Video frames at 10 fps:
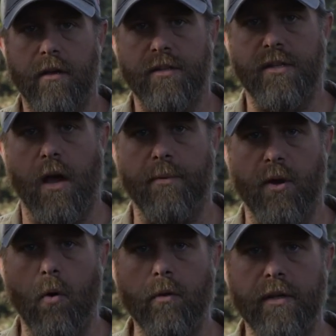stopping
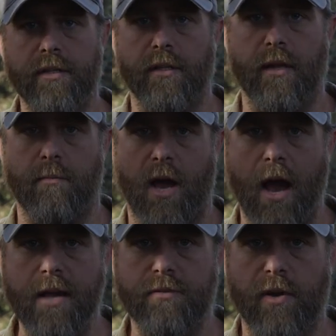only to let
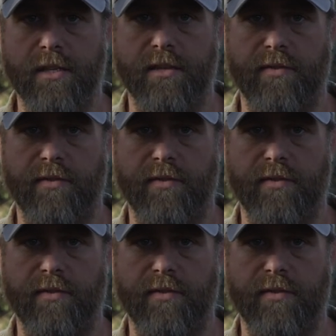my eyes rest